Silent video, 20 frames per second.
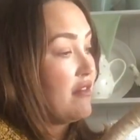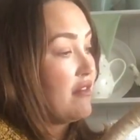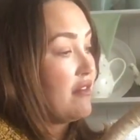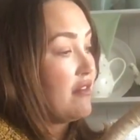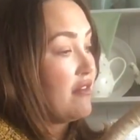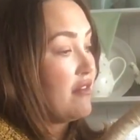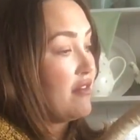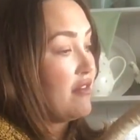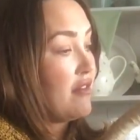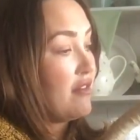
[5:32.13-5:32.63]

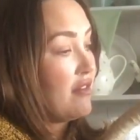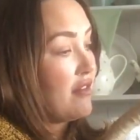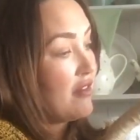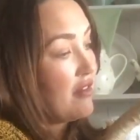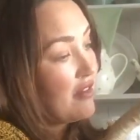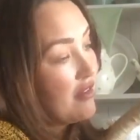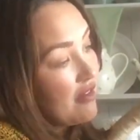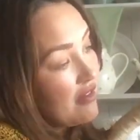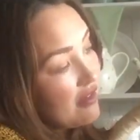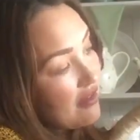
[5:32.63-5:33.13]

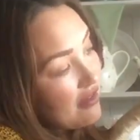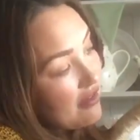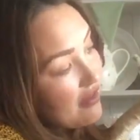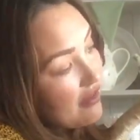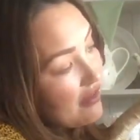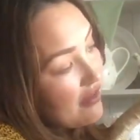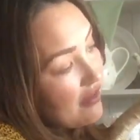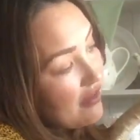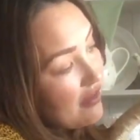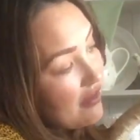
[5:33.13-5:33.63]

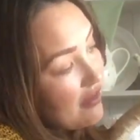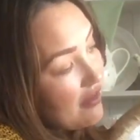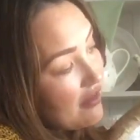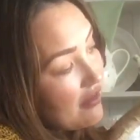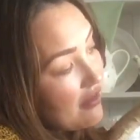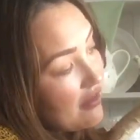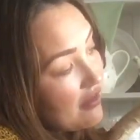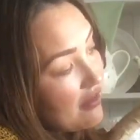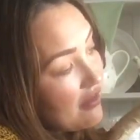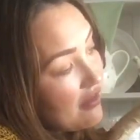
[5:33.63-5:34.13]

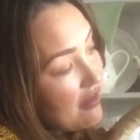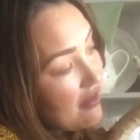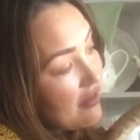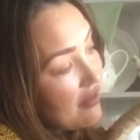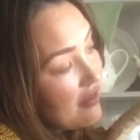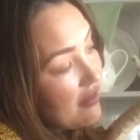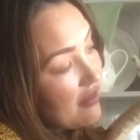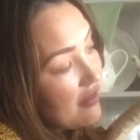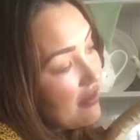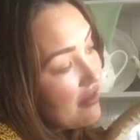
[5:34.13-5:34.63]

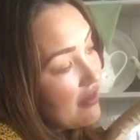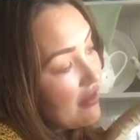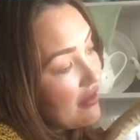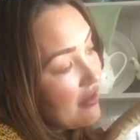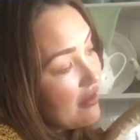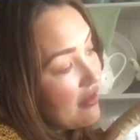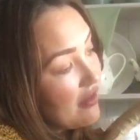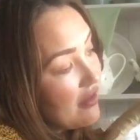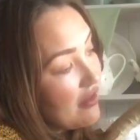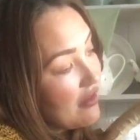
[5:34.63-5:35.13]

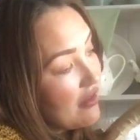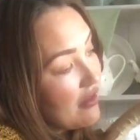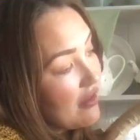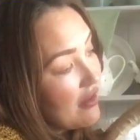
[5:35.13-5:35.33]
Nobody speaks.